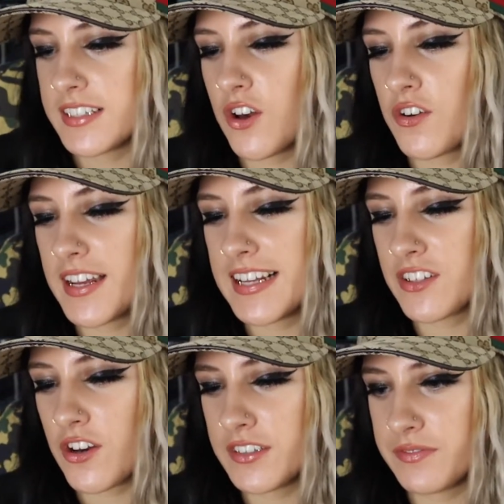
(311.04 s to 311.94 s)
It's on. It's
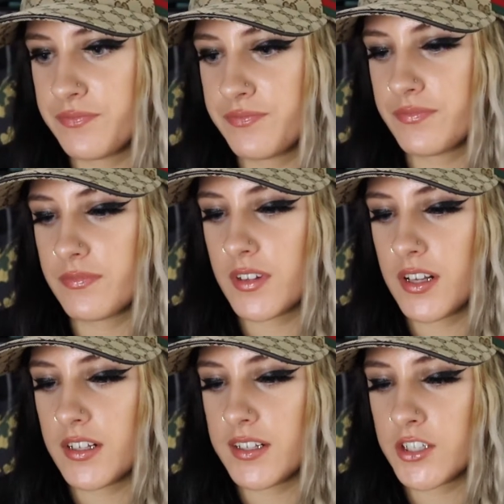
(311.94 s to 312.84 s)
on.
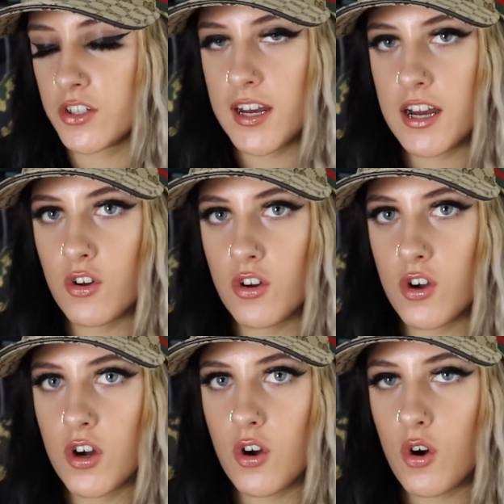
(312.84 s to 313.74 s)
I don't know how long I
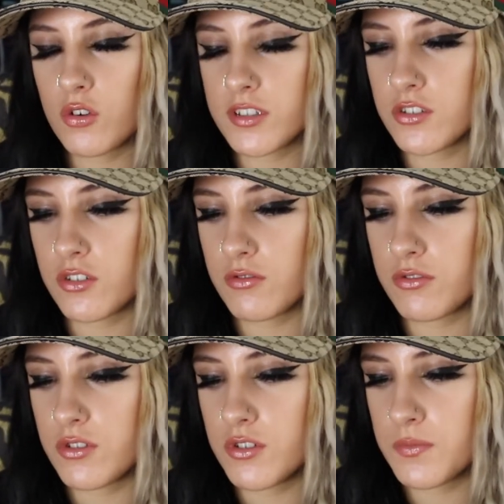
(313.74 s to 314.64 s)
gotta hold this on
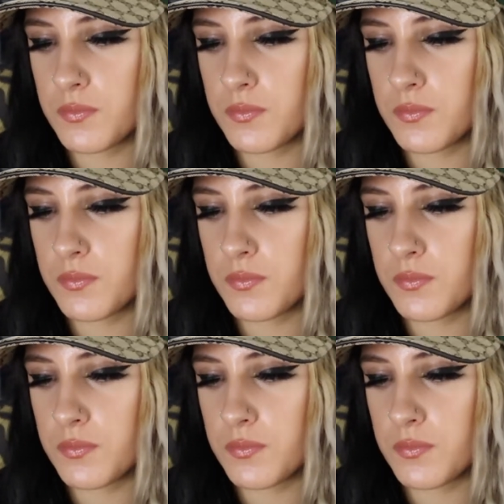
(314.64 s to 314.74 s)
for,